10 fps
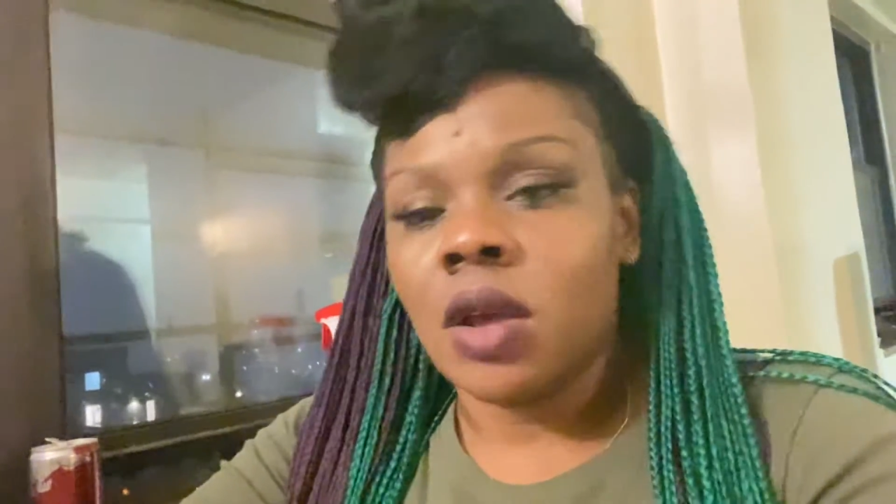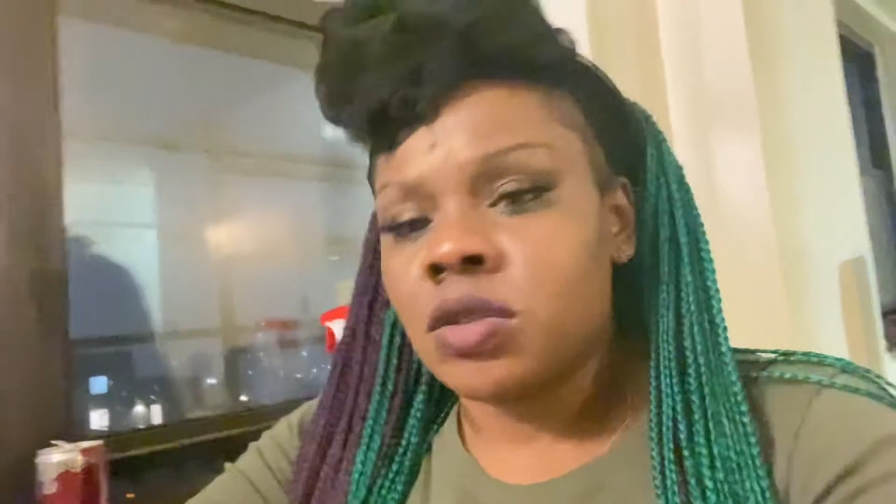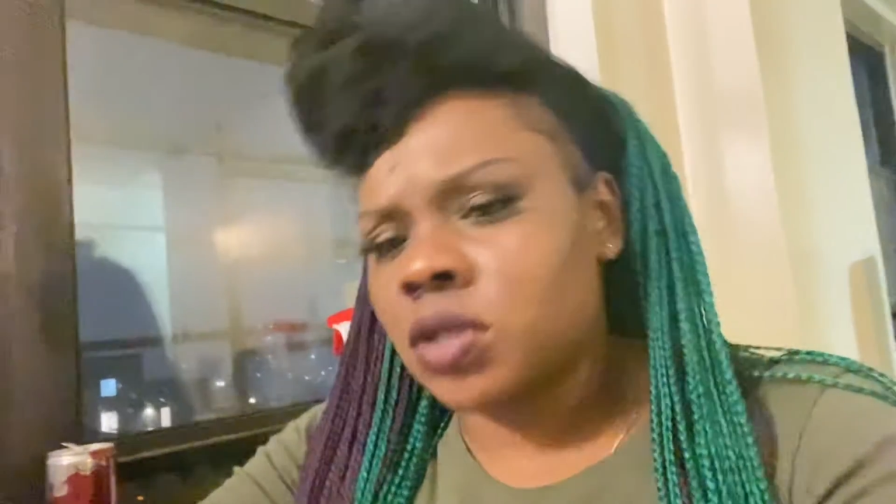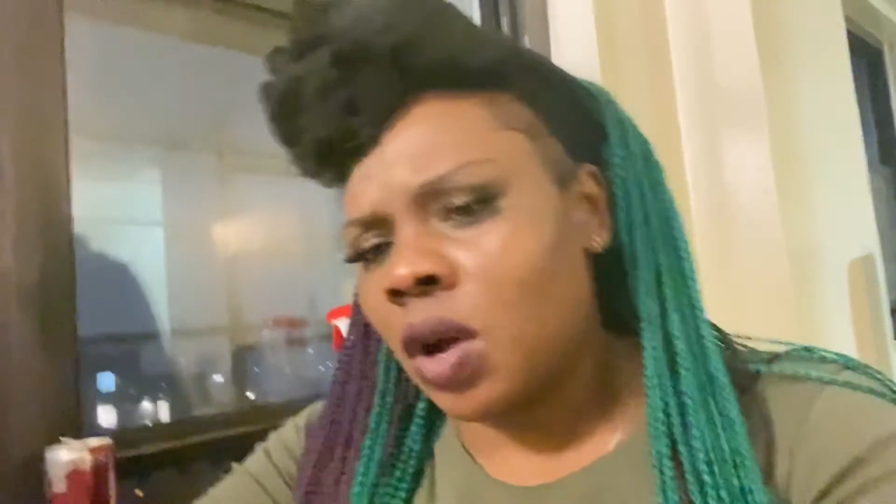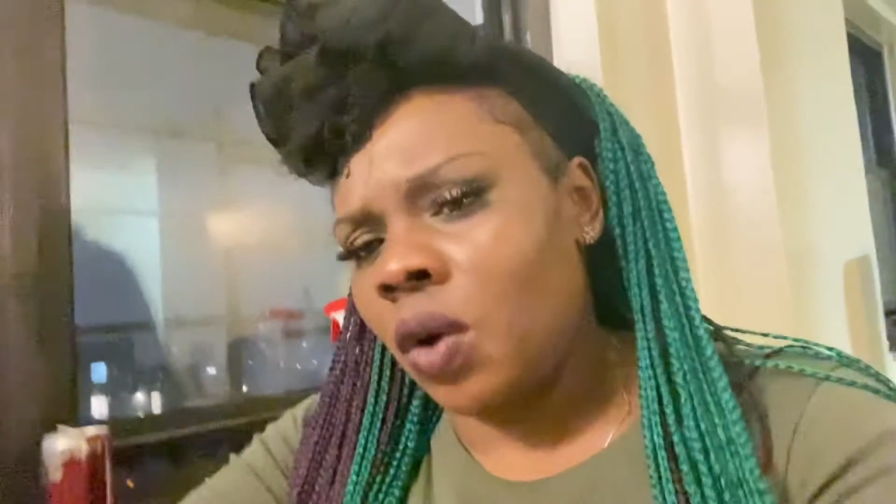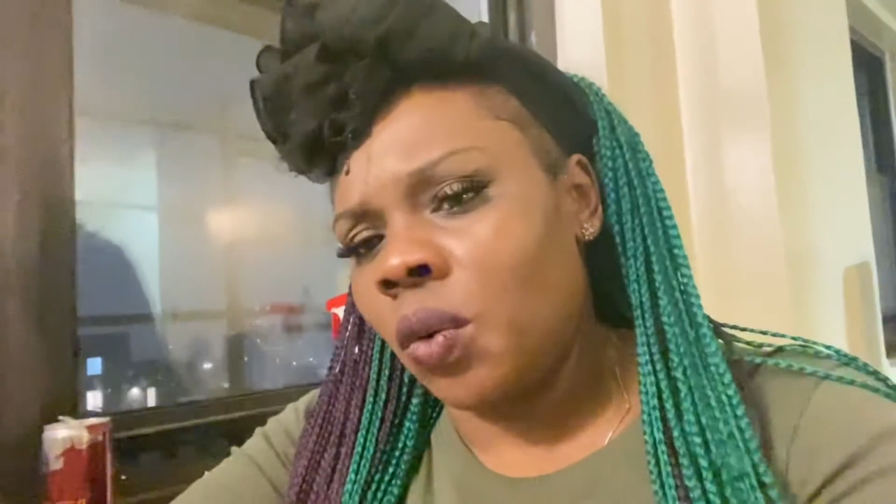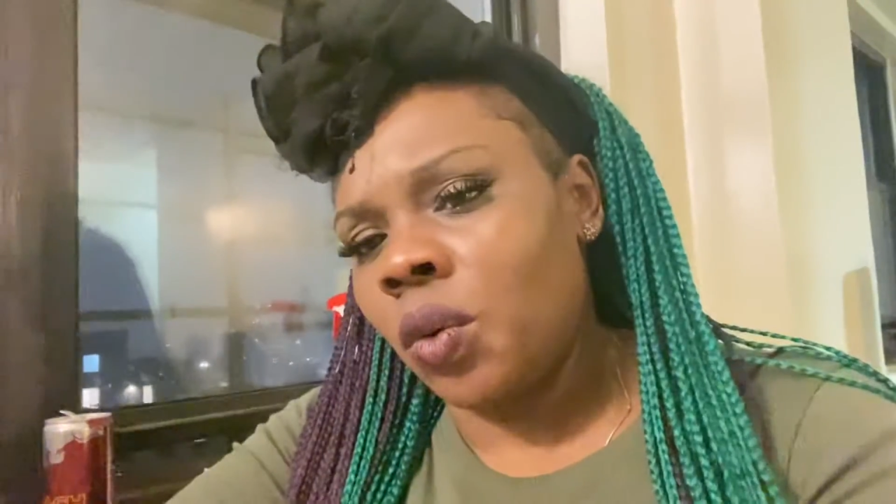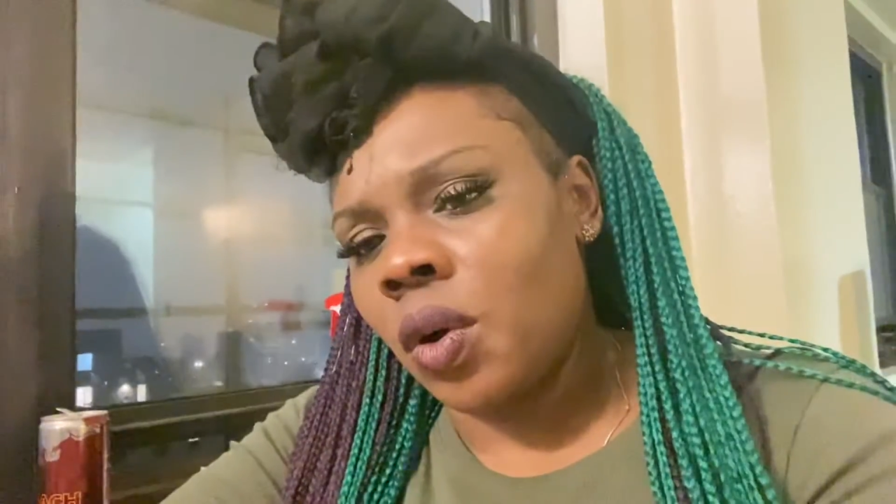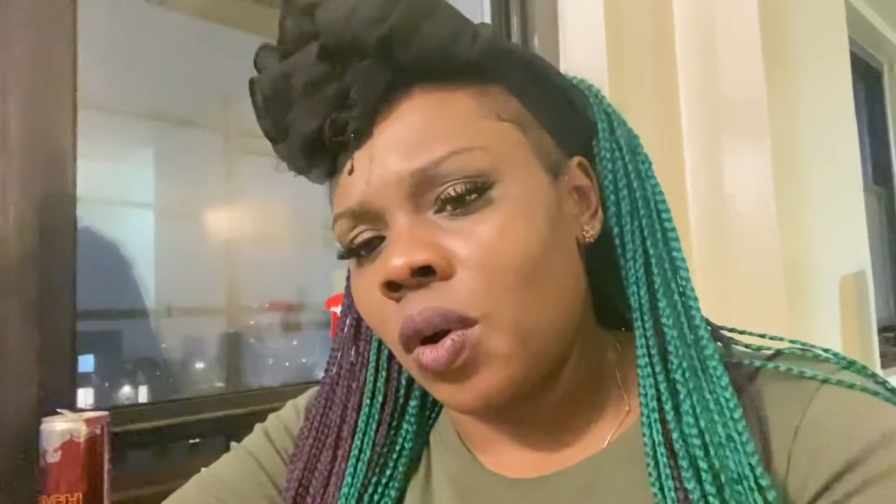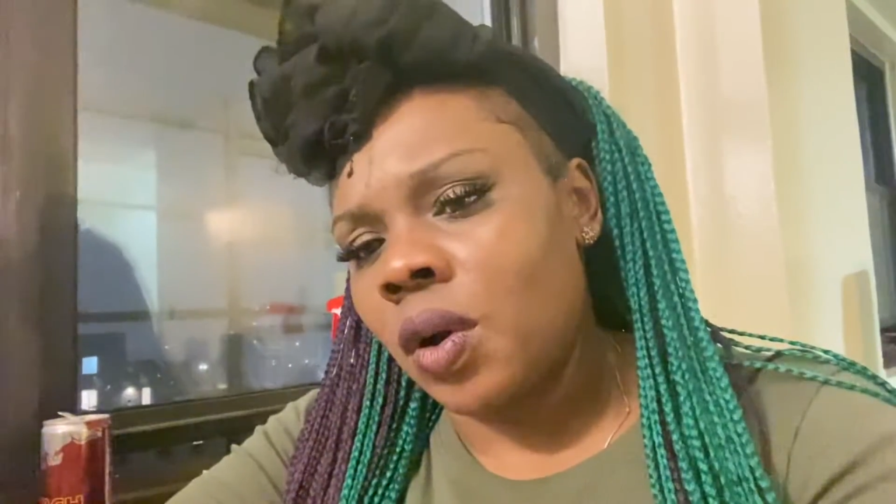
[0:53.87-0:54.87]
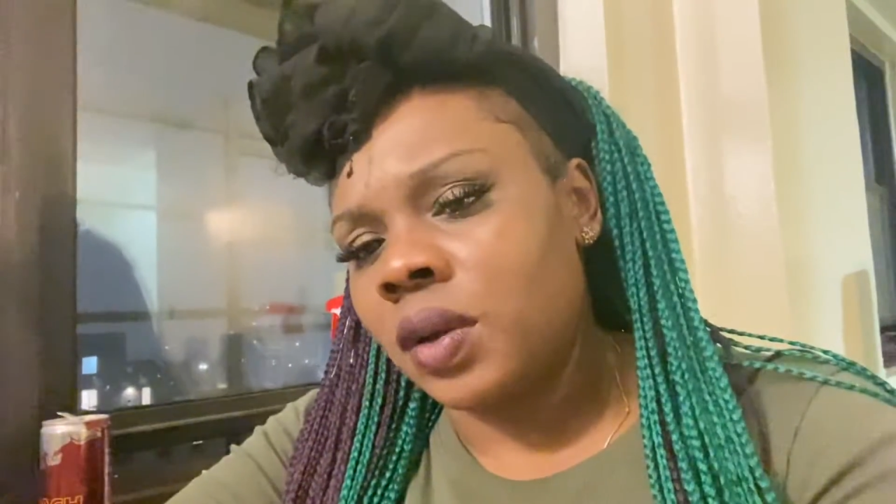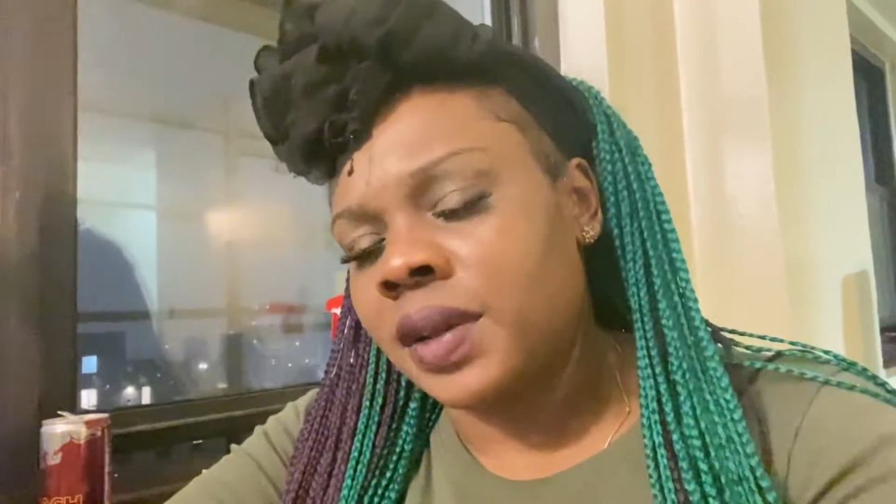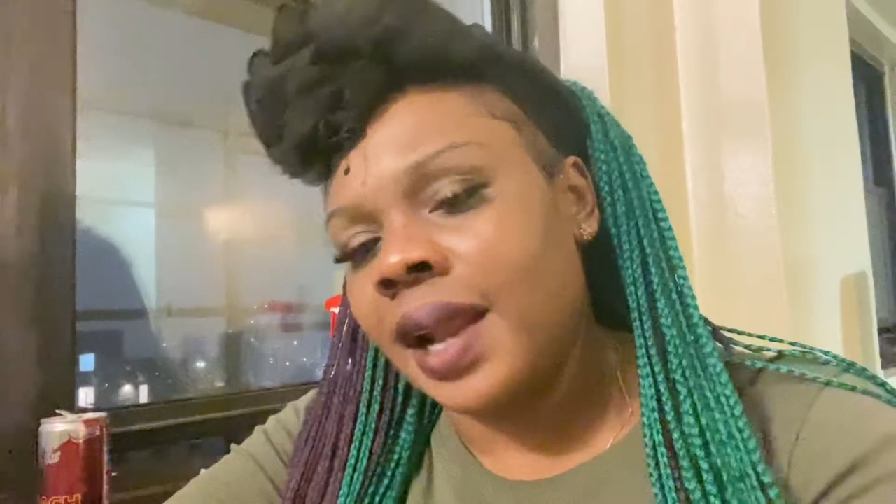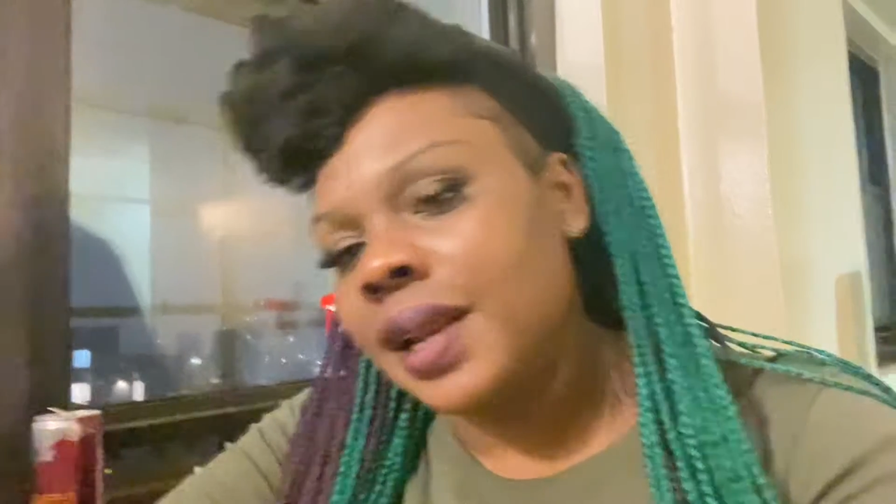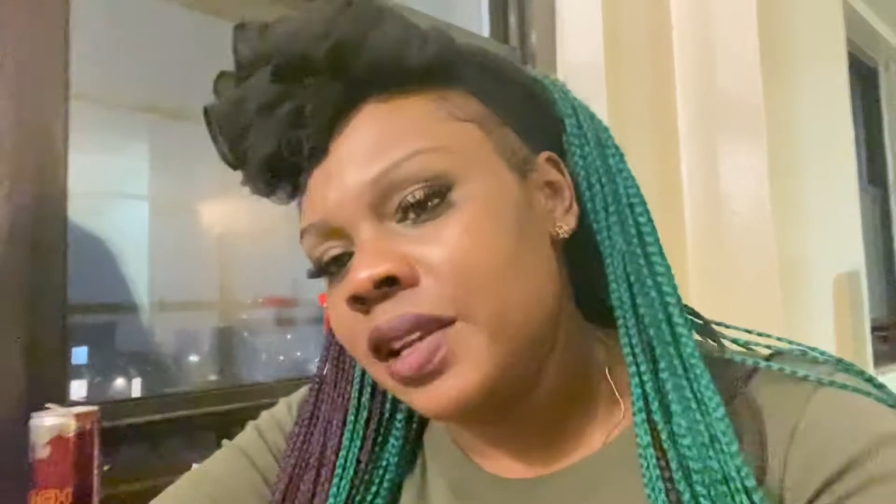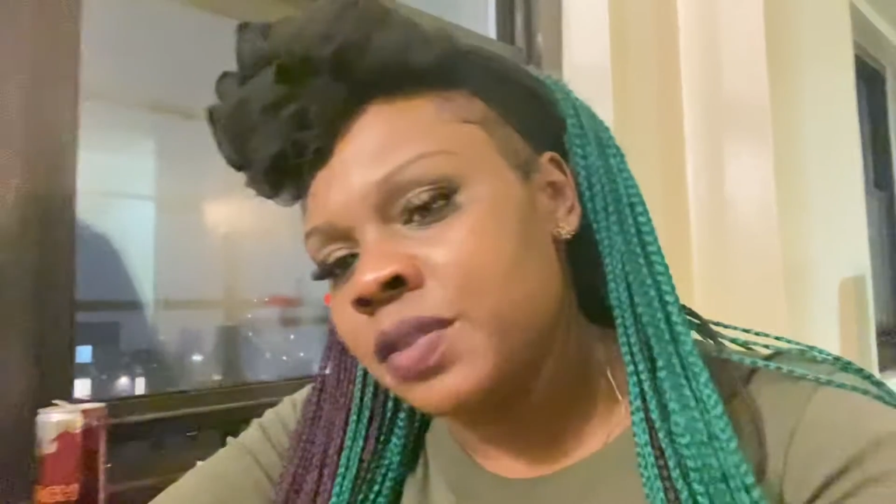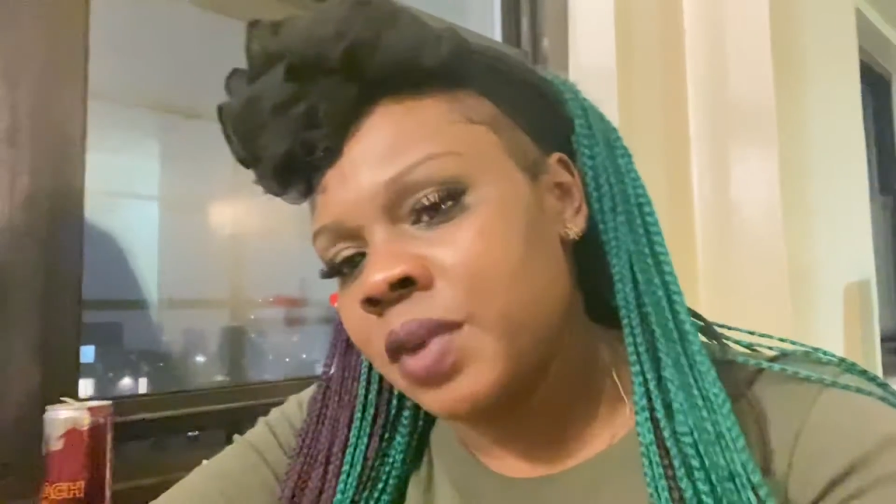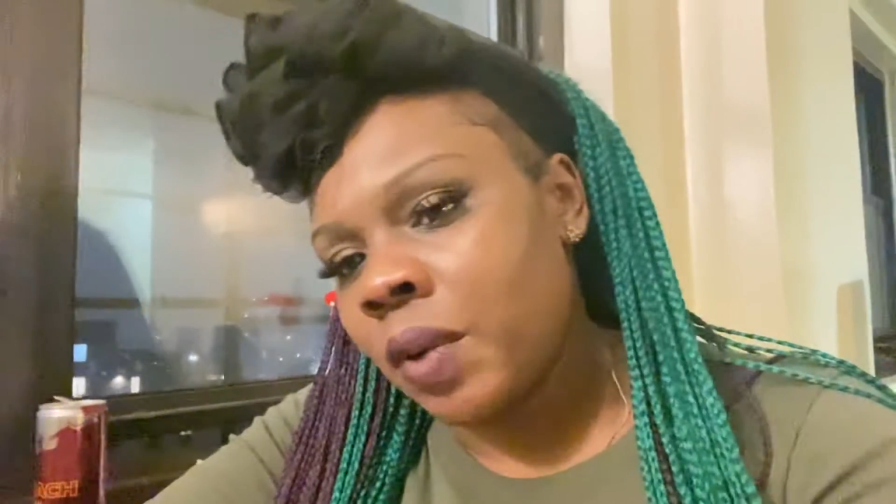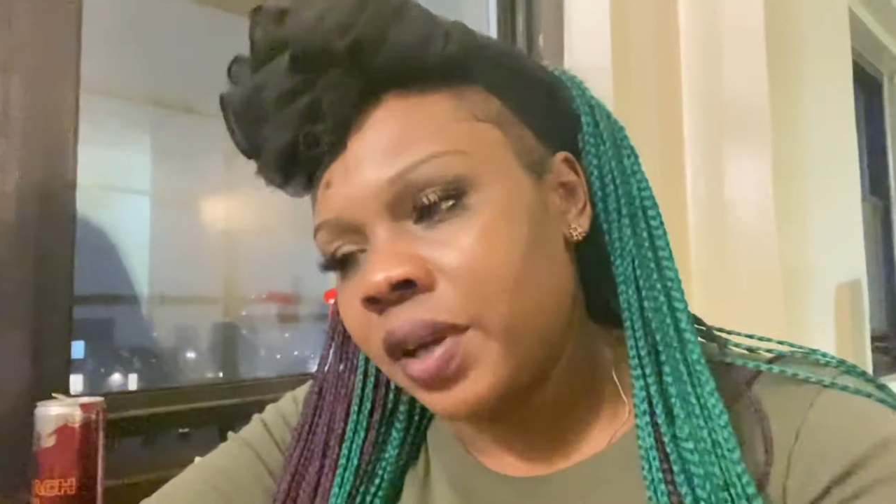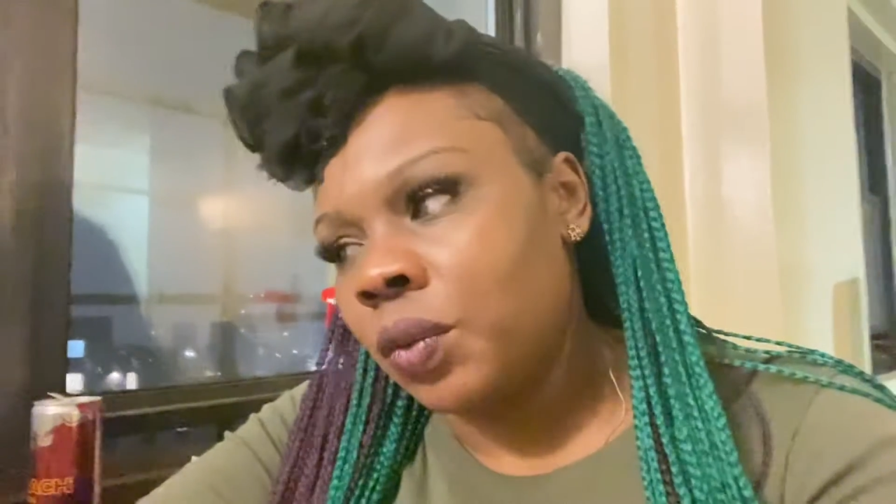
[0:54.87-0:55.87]
So that leads me
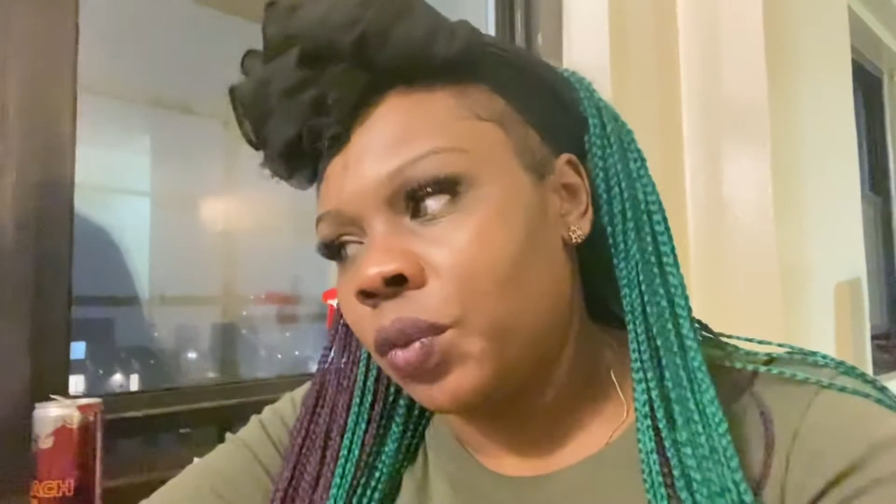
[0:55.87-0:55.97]
to wonder,